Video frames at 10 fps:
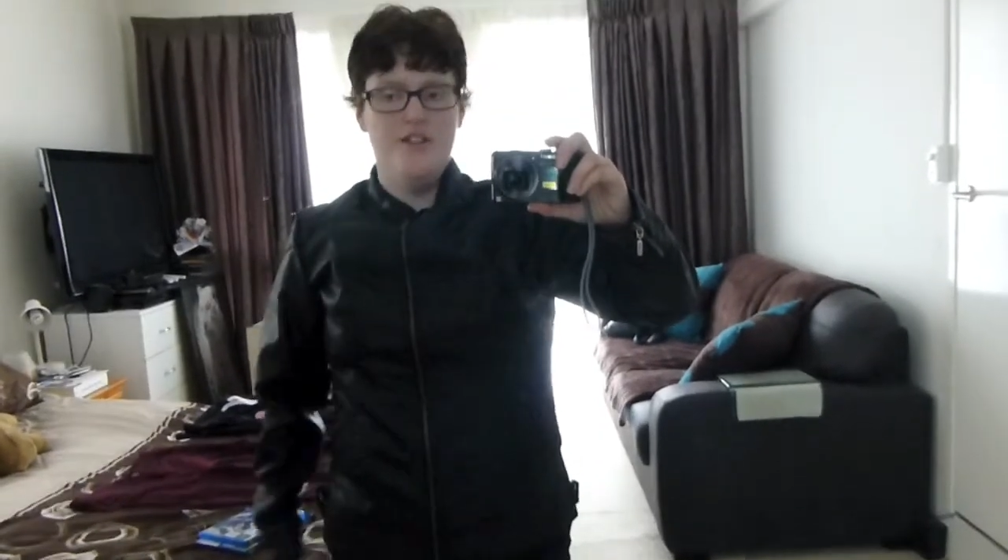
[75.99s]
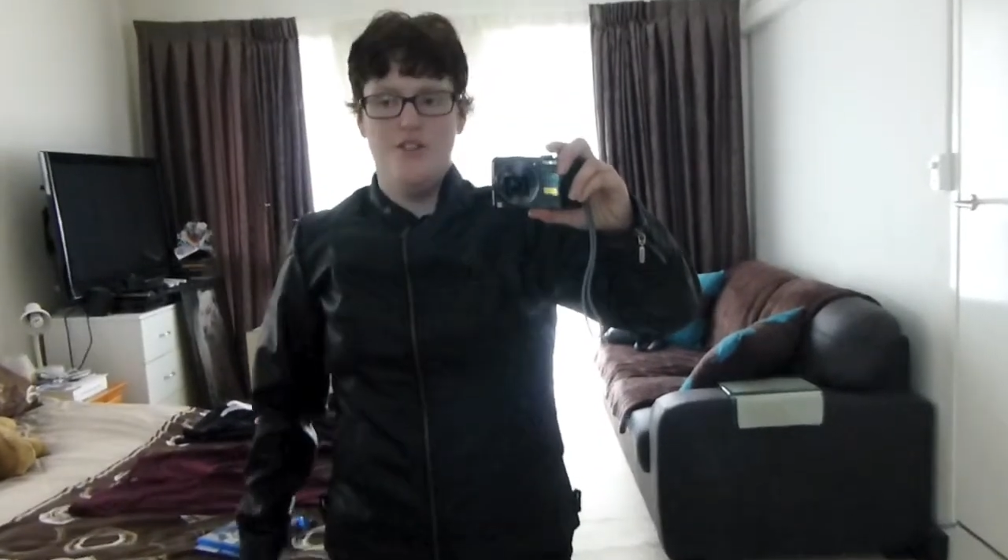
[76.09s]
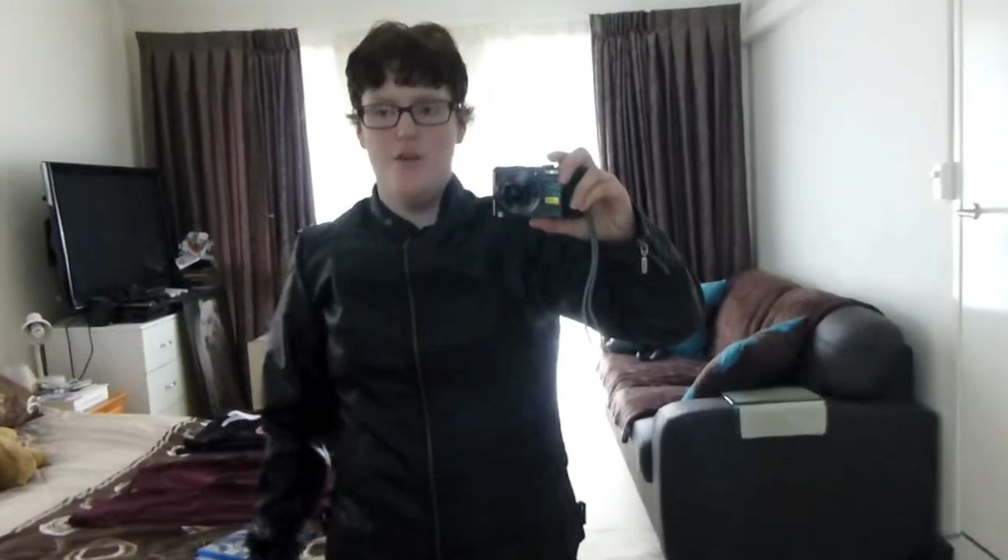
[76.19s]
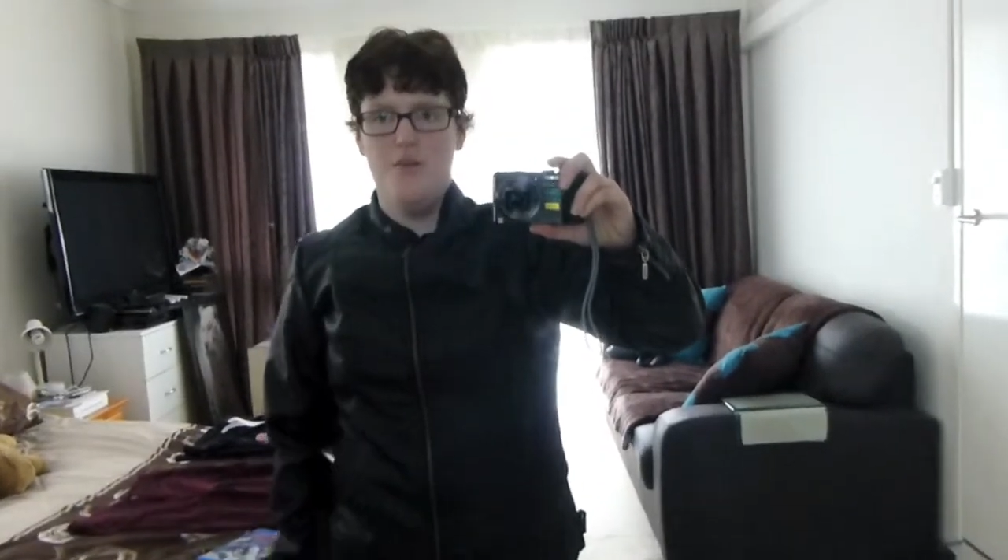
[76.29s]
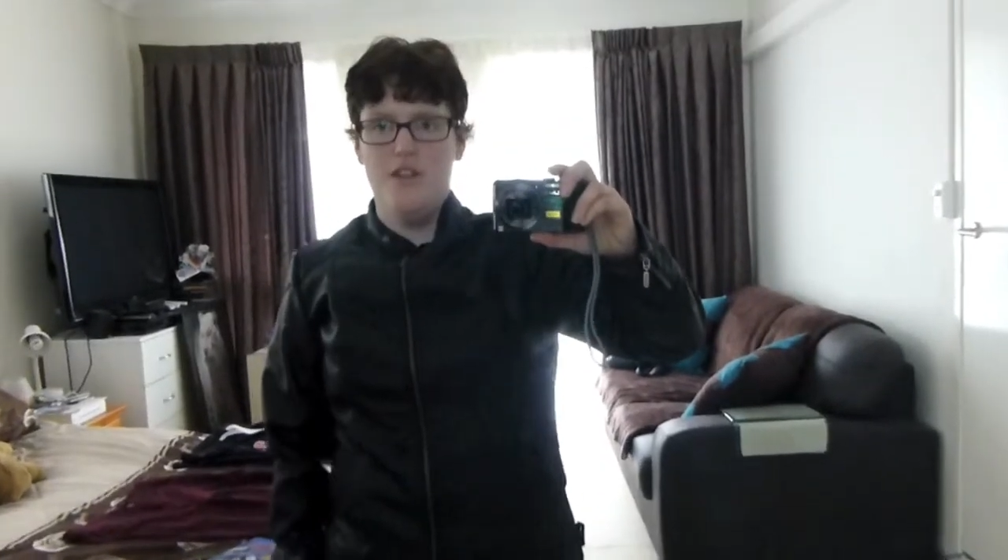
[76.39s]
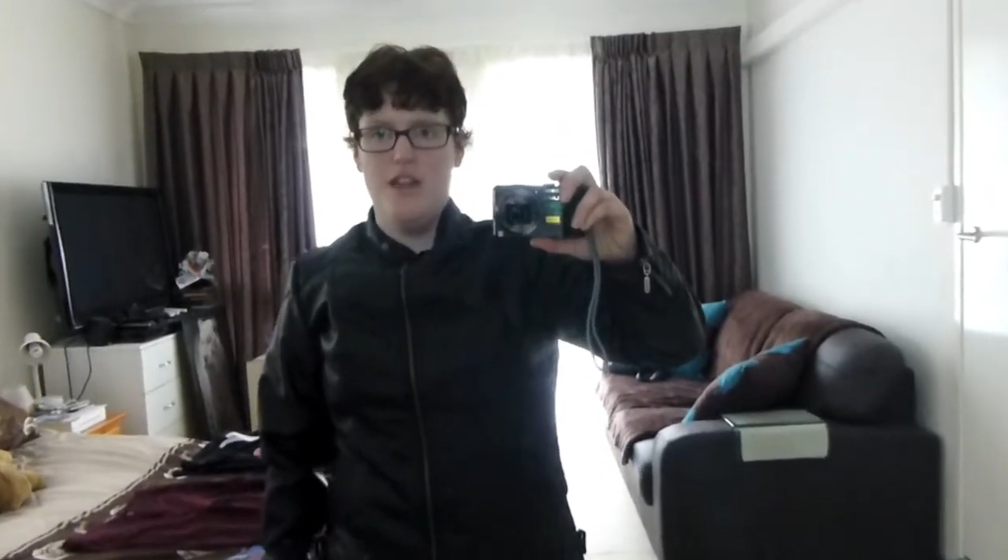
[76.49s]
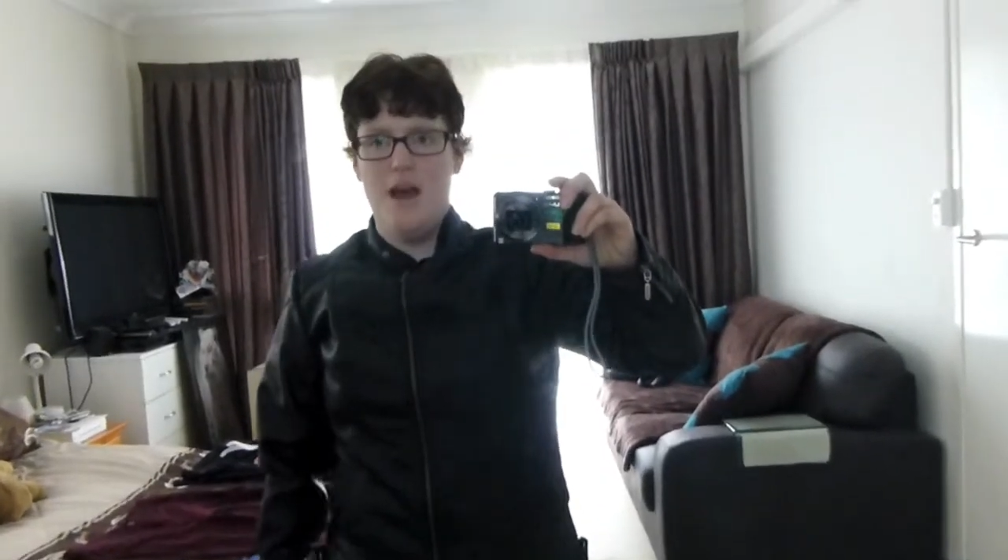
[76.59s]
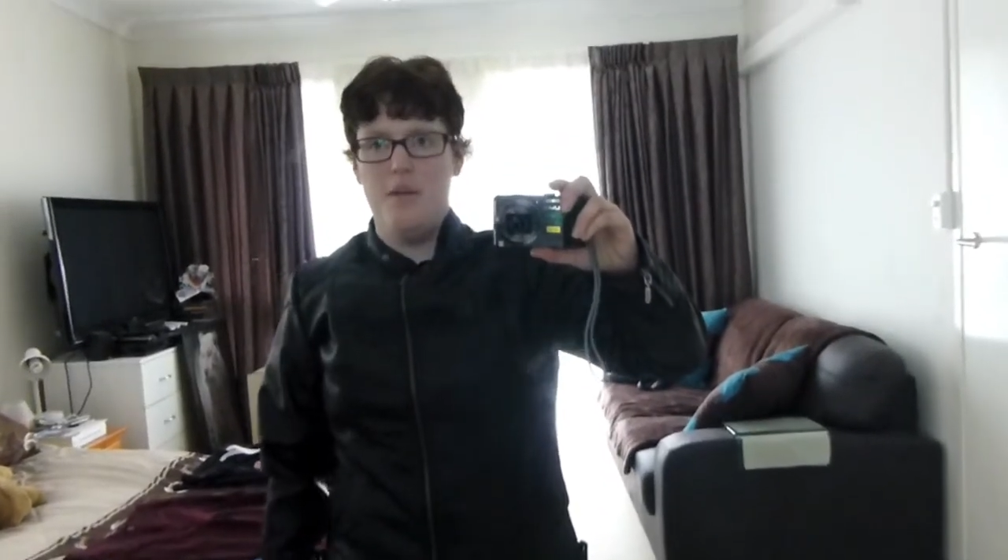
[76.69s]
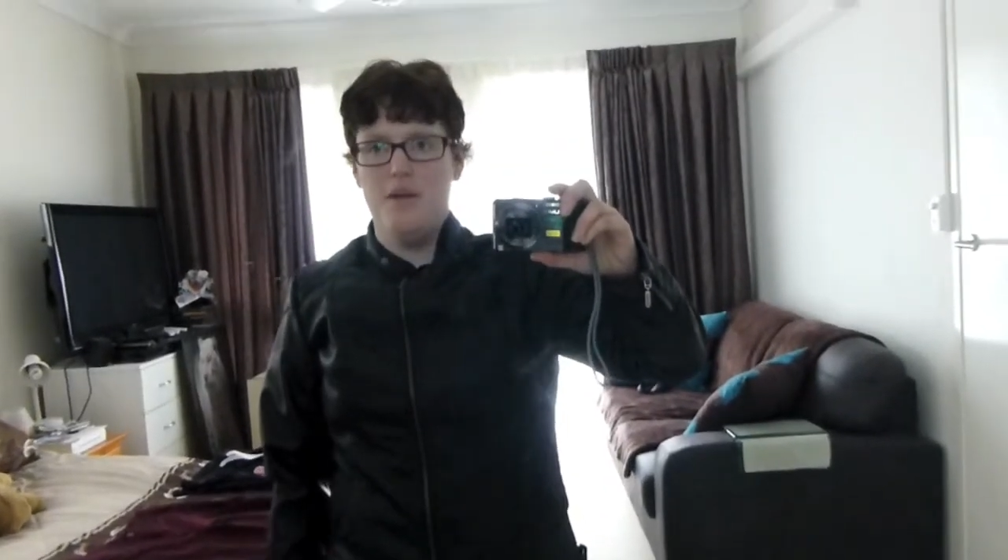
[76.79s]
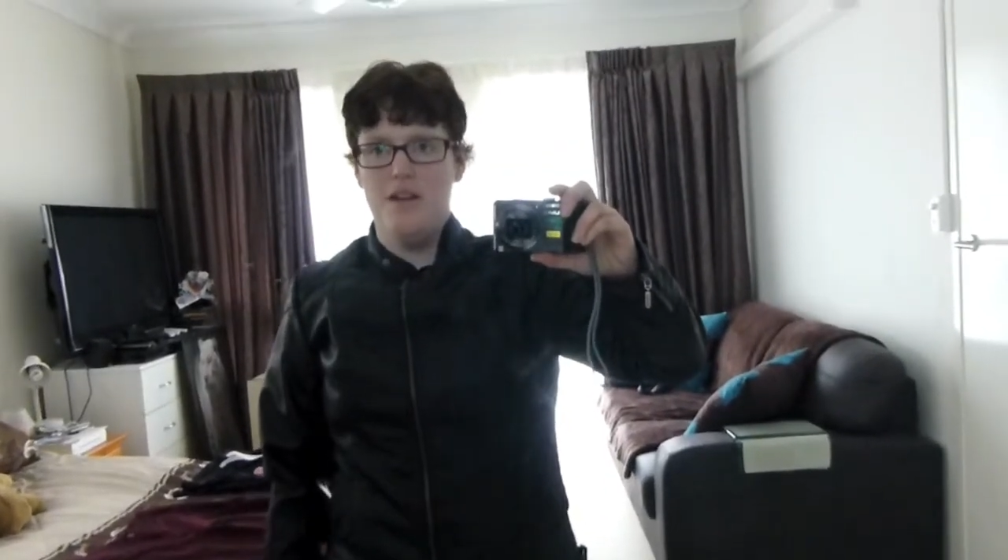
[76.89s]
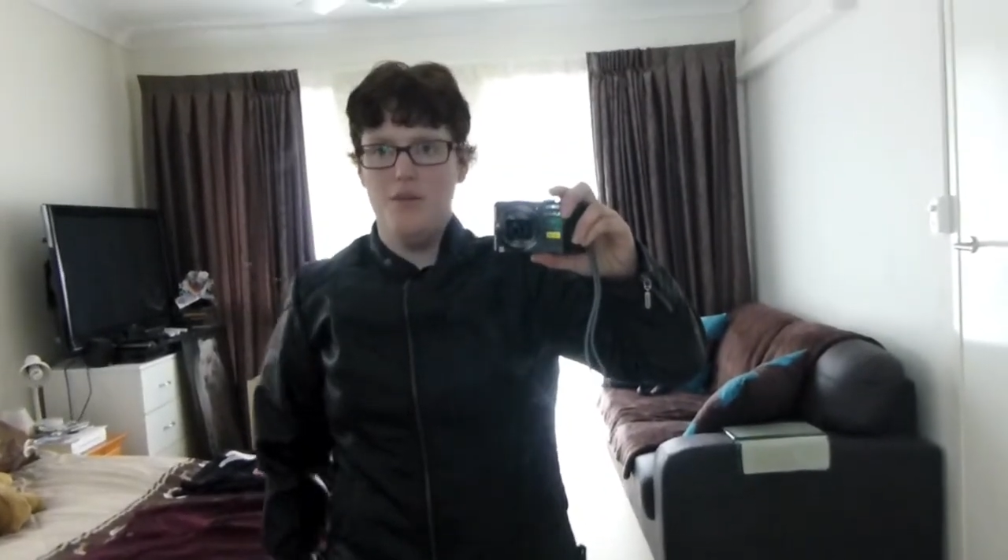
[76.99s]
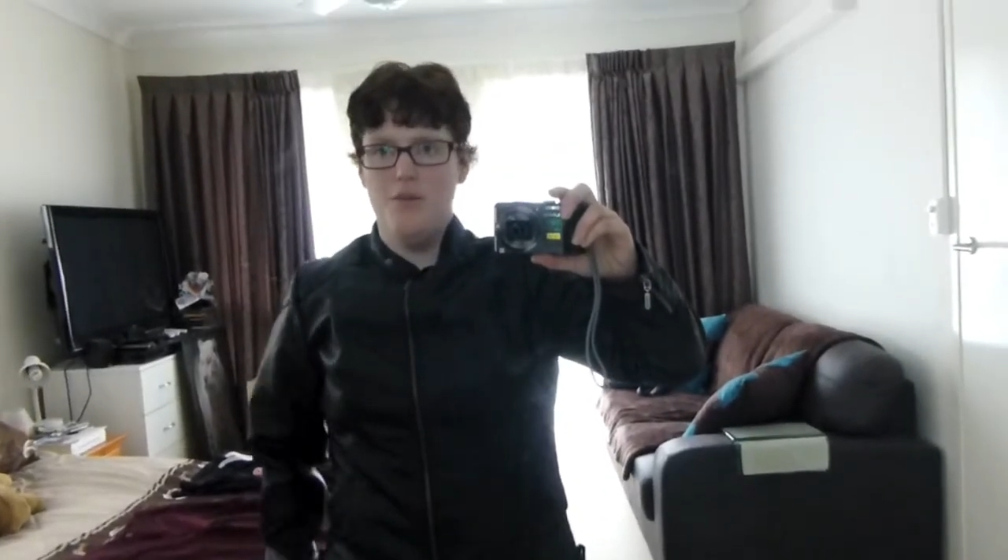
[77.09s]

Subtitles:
So I'm really happy